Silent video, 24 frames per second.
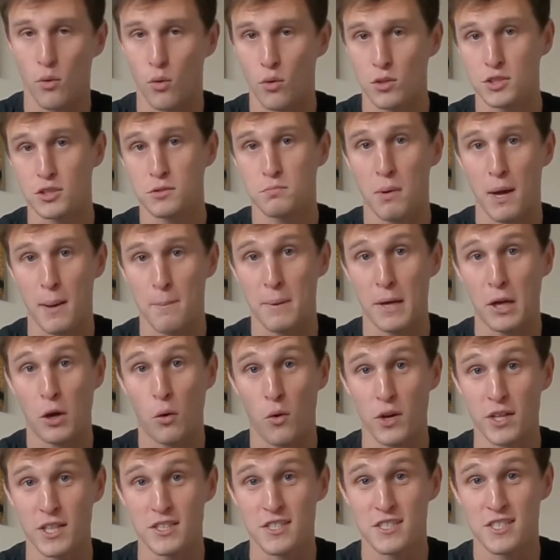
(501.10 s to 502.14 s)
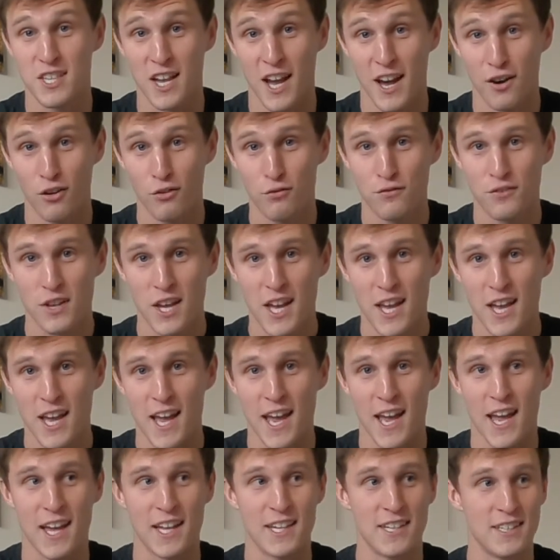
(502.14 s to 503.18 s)
or just buy Bitcoin itself
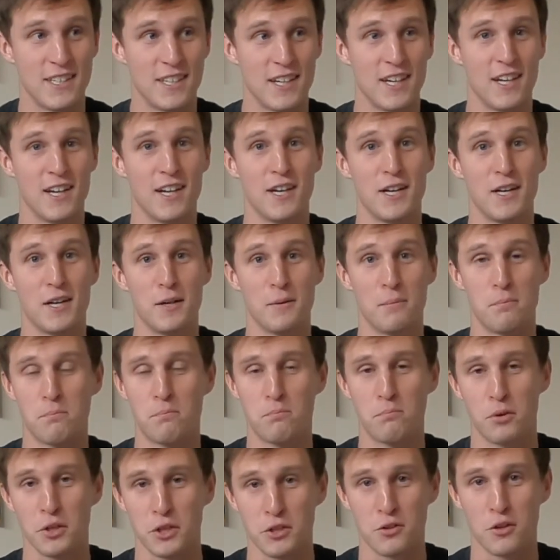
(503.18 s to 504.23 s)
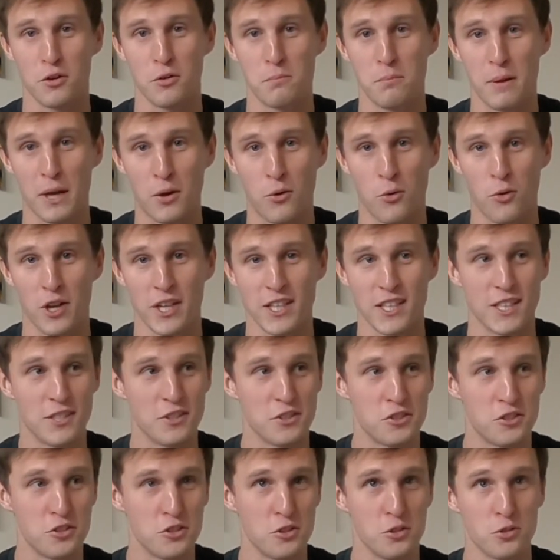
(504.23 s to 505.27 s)
and put your own Bitcoin
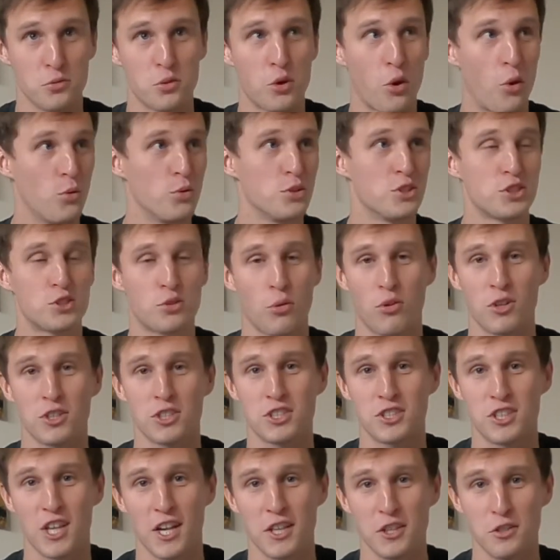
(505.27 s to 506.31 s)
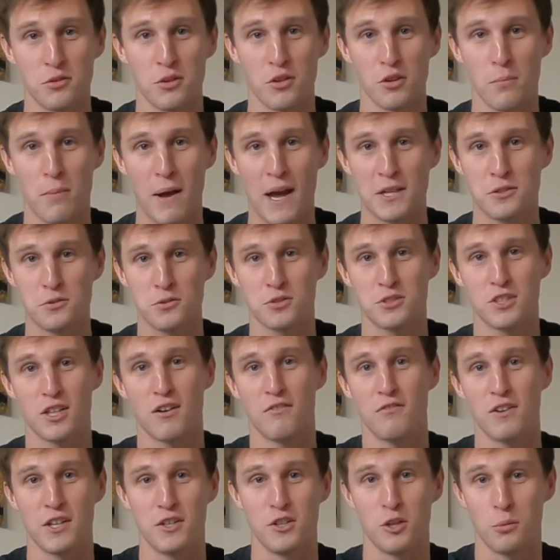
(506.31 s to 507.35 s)
into cold storage that you know the passwords
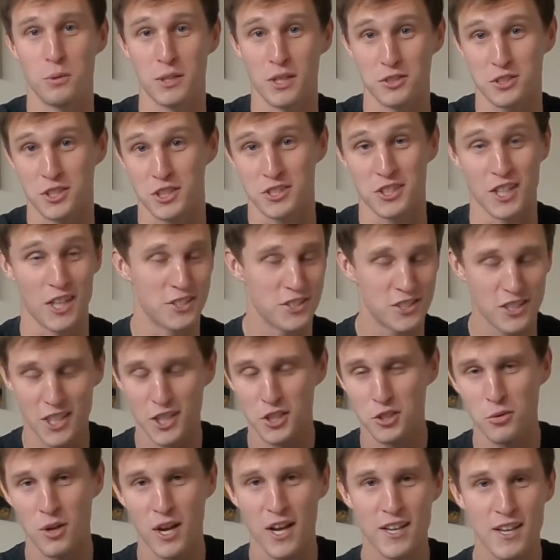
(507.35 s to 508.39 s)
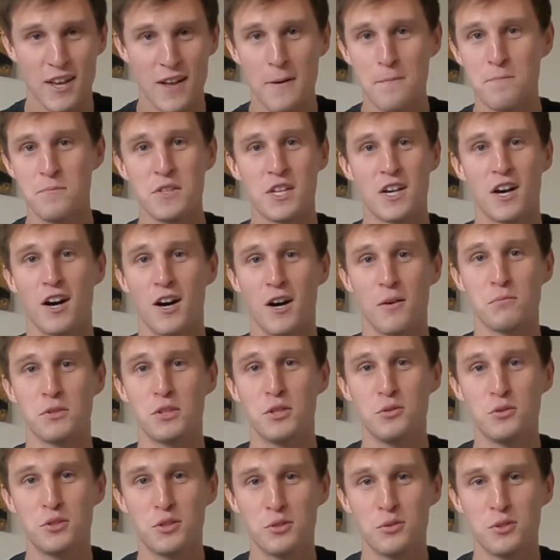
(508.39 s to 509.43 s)
of and nobody else can touch. Either way,
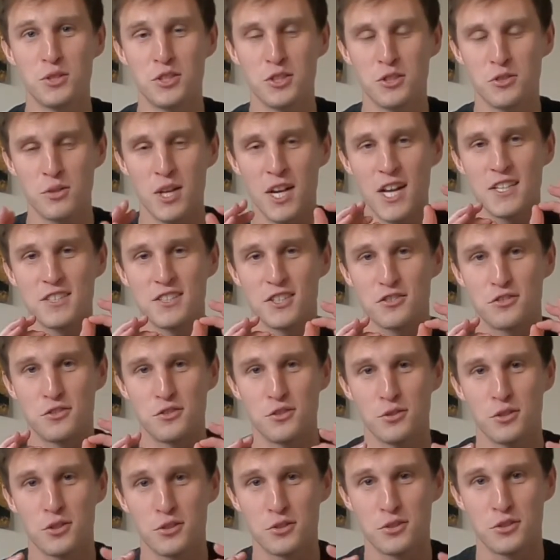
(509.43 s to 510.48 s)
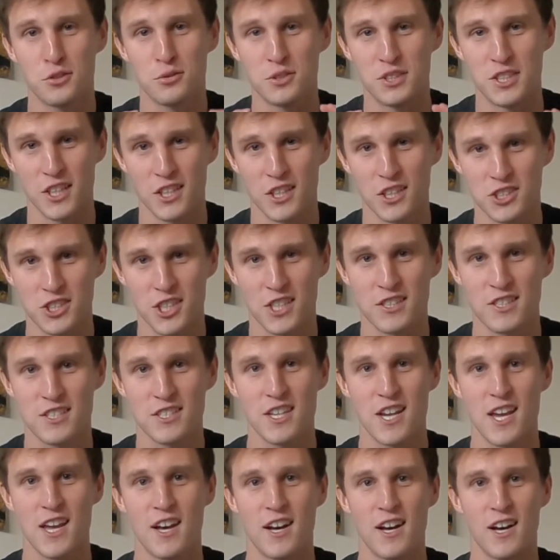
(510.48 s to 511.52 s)
you do you. Just do your due
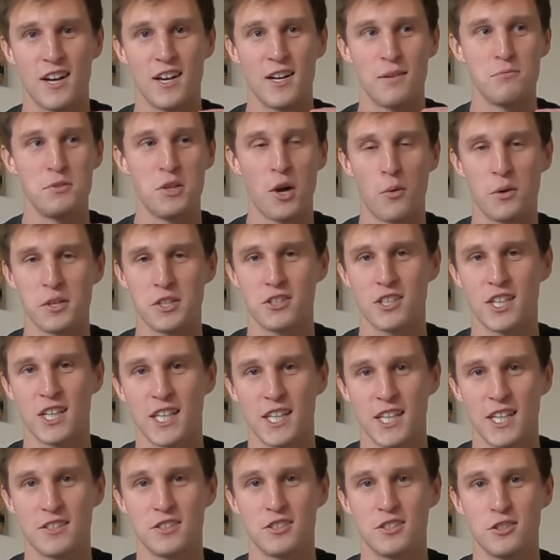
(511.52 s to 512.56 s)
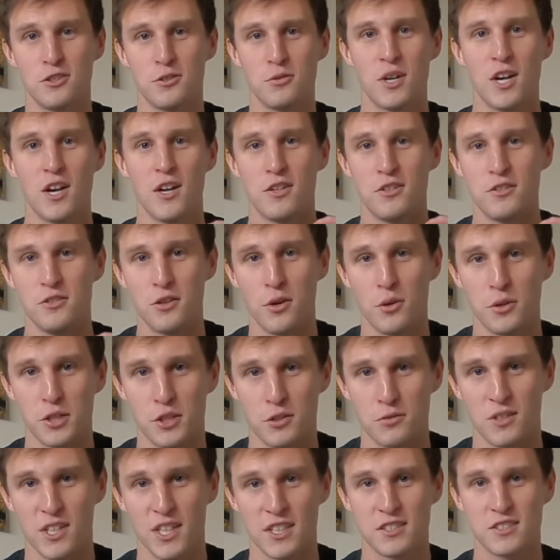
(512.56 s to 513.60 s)
diligence, know what you're getting into, know
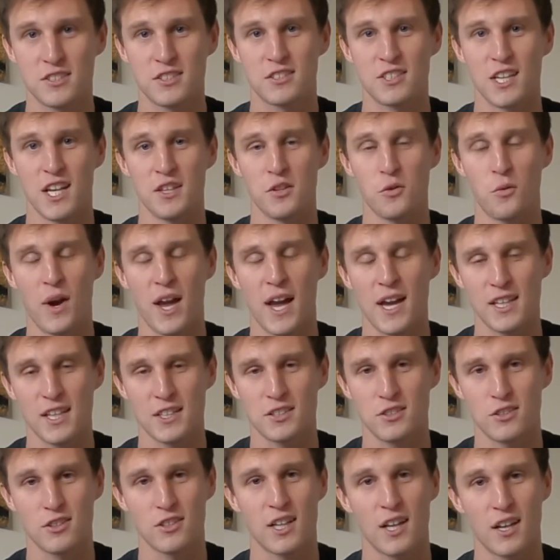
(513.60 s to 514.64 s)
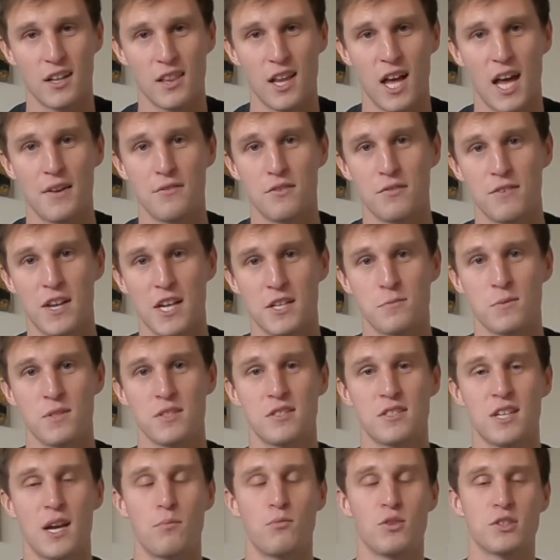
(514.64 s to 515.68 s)
your risks, and the way I like to look at a lot of
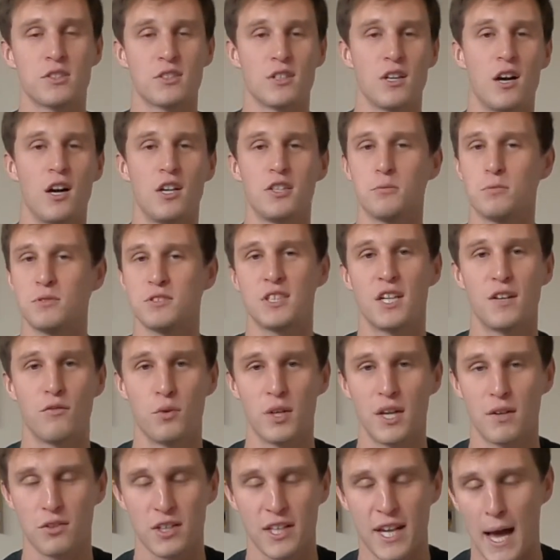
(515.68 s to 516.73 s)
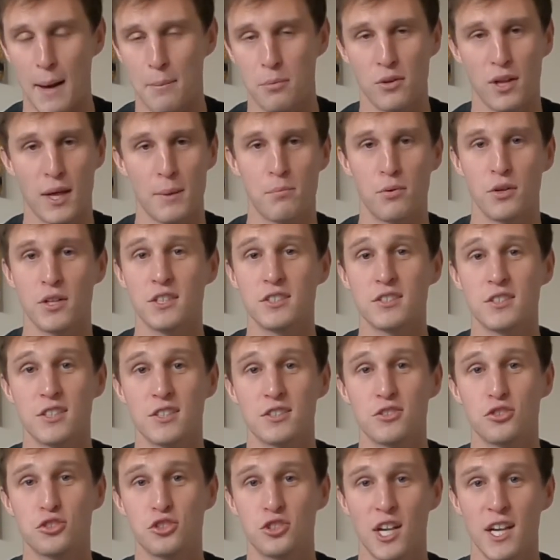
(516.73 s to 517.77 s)
investments is I'm risking 100% of whatever capital I put into
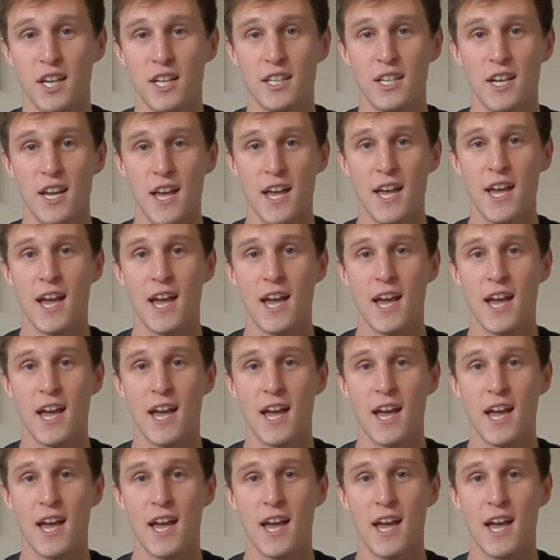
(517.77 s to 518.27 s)
this trade